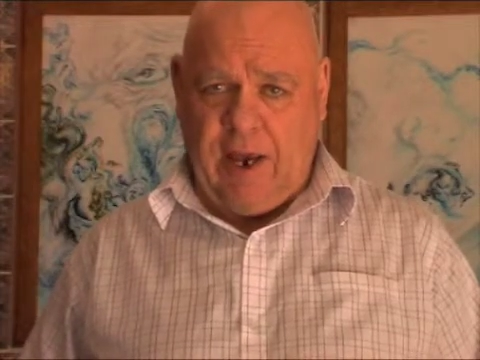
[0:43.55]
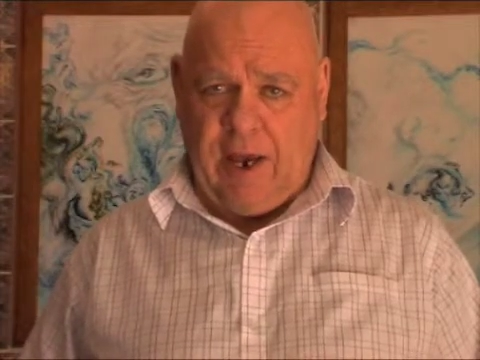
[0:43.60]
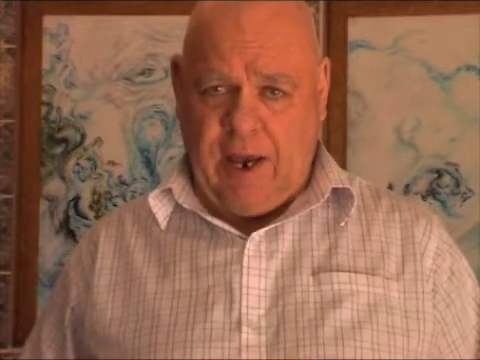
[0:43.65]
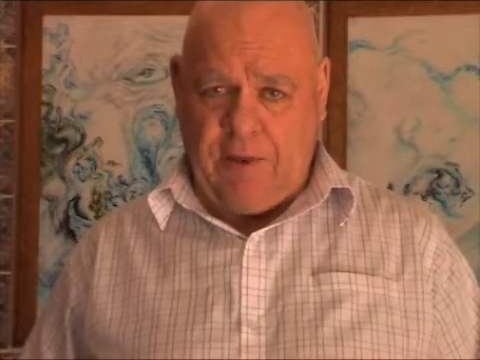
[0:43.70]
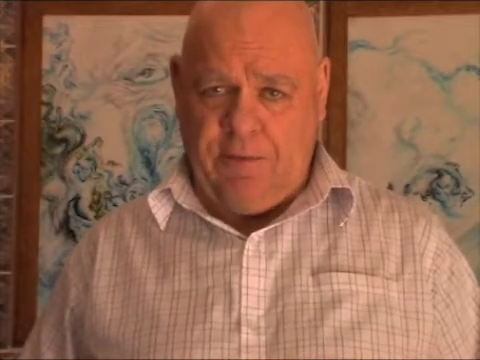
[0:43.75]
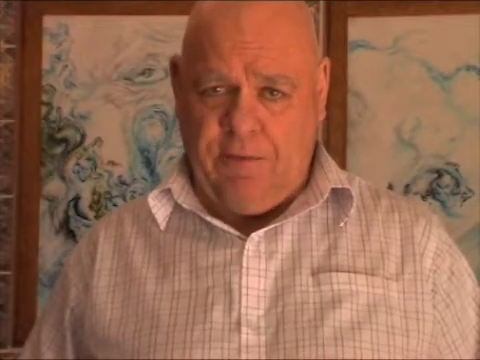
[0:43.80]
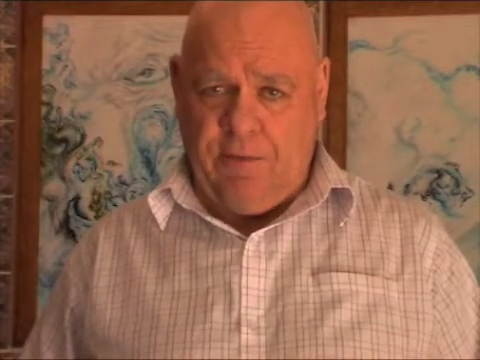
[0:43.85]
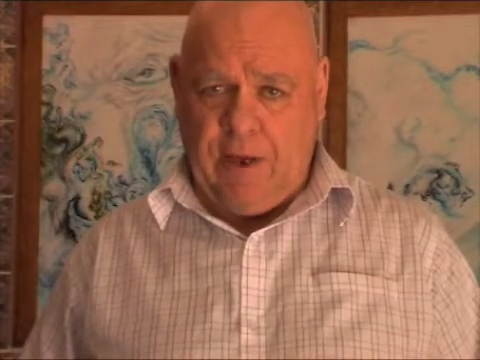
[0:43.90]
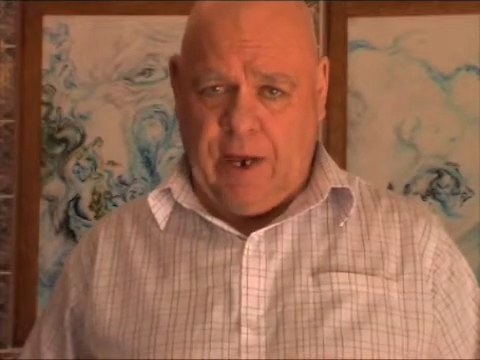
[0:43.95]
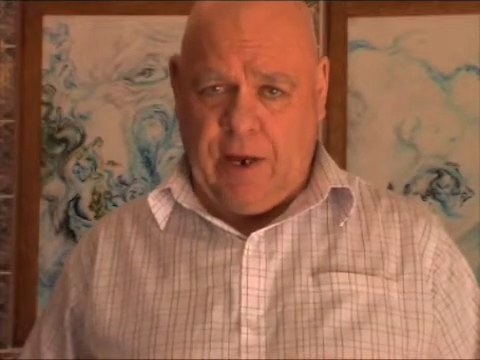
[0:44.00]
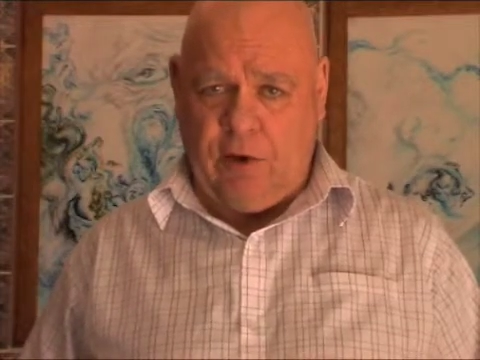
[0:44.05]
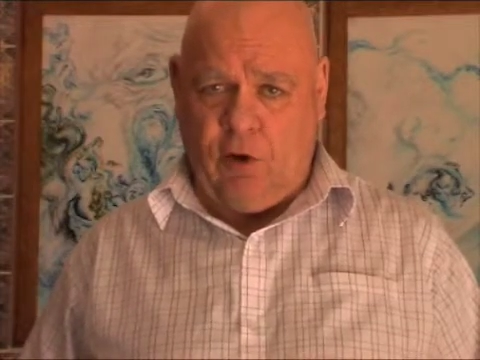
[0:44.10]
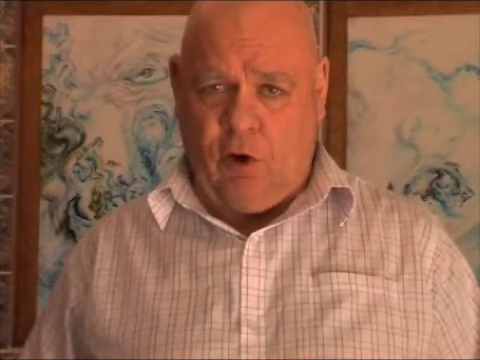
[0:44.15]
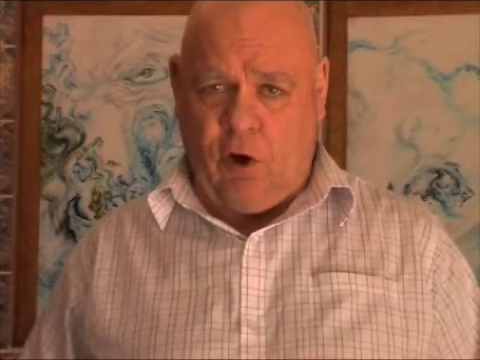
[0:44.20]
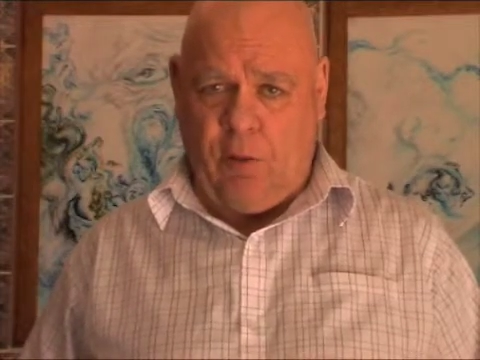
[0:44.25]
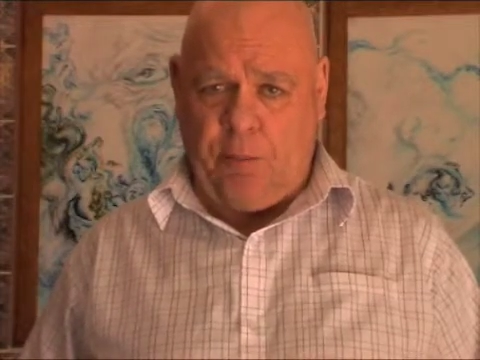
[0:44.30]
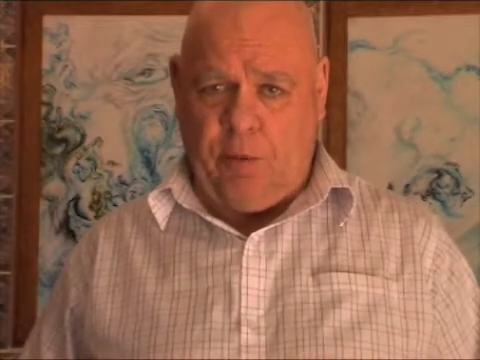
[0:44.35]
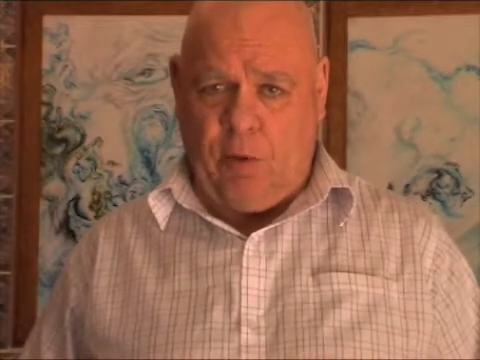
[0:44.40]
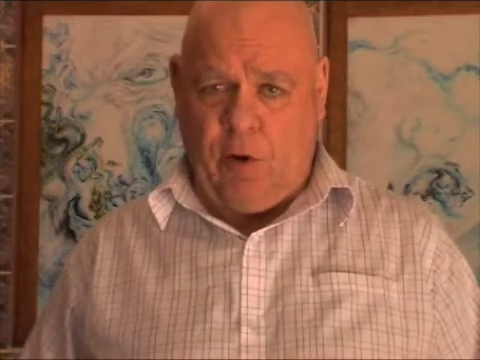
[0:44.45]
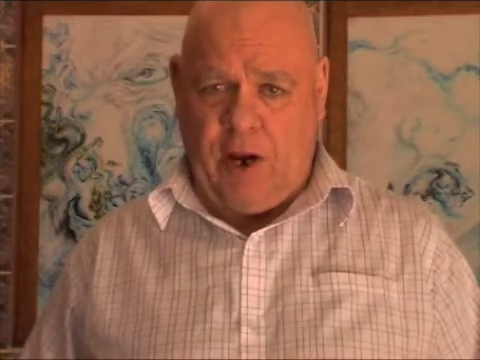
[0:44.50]
had that
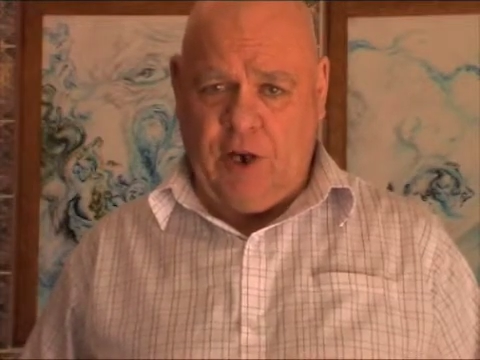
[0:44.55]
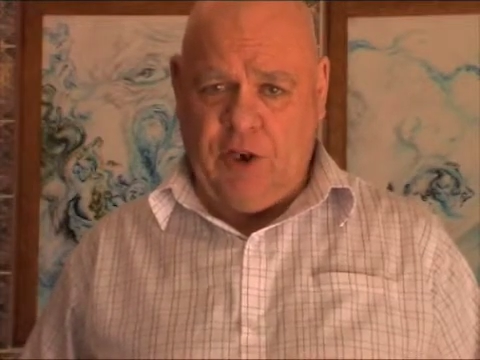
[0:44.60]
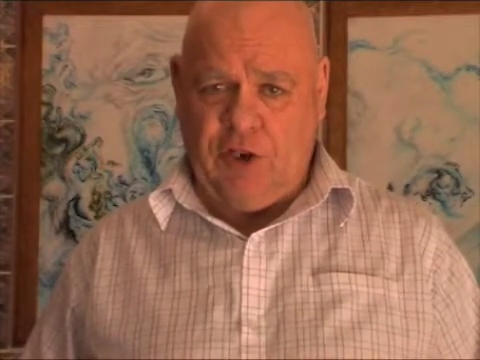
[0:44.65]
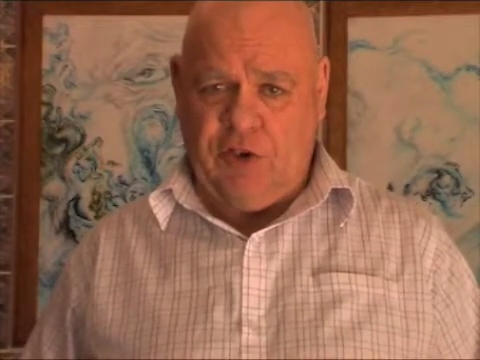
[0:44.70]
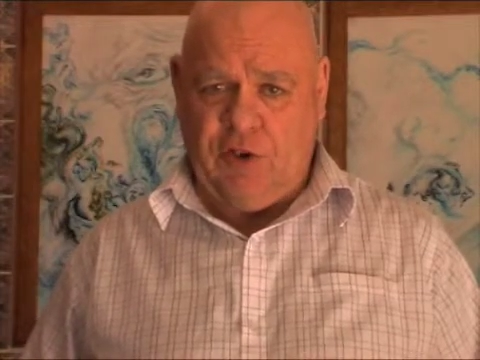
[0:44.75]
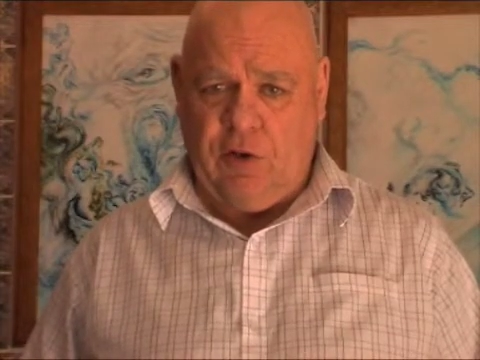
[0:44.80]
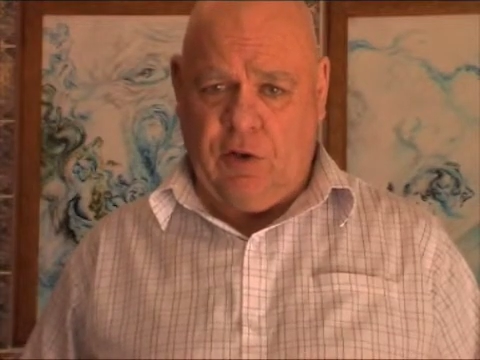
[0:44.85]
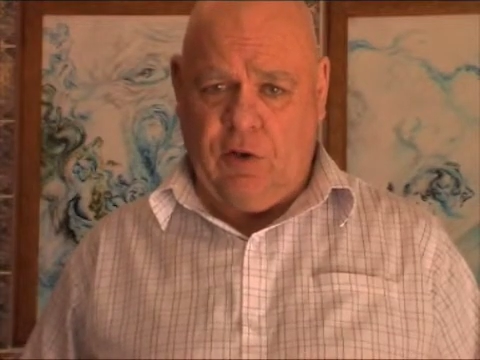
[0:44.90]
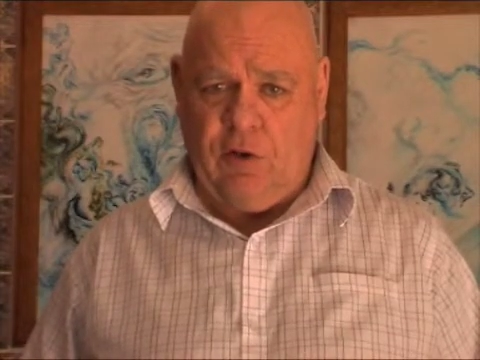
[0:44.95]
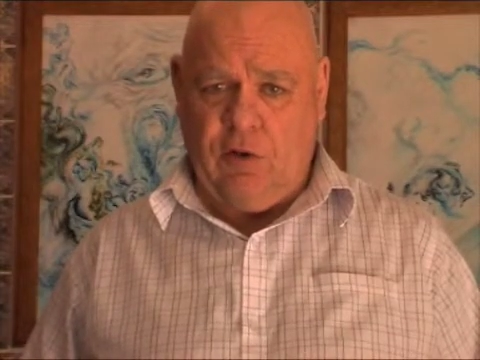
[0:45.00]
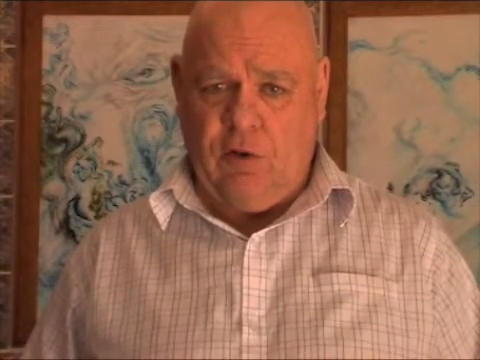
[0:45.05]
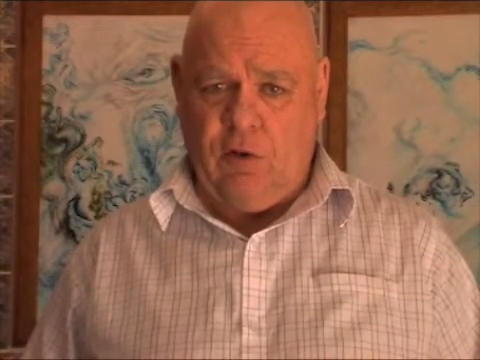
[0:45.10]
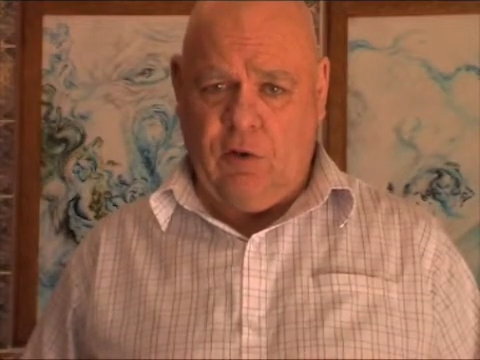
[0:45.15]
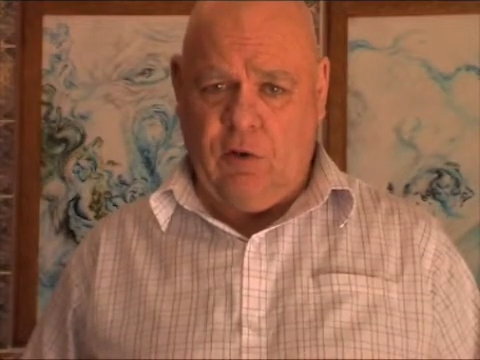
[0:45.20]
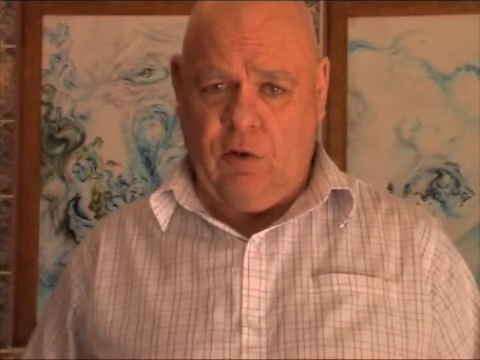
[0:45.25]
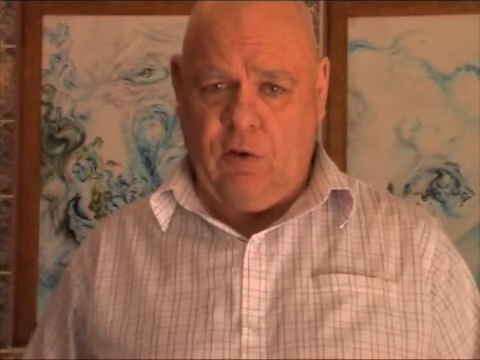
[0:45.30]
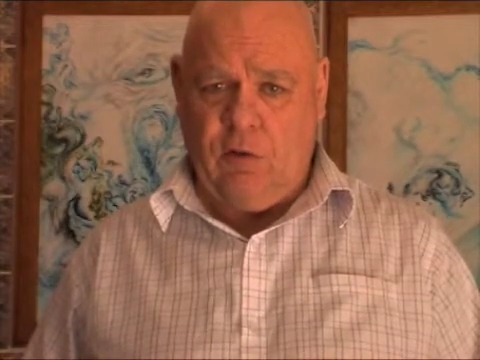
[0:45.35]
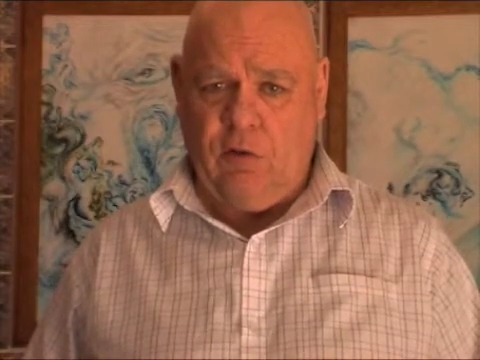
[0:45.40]
operation,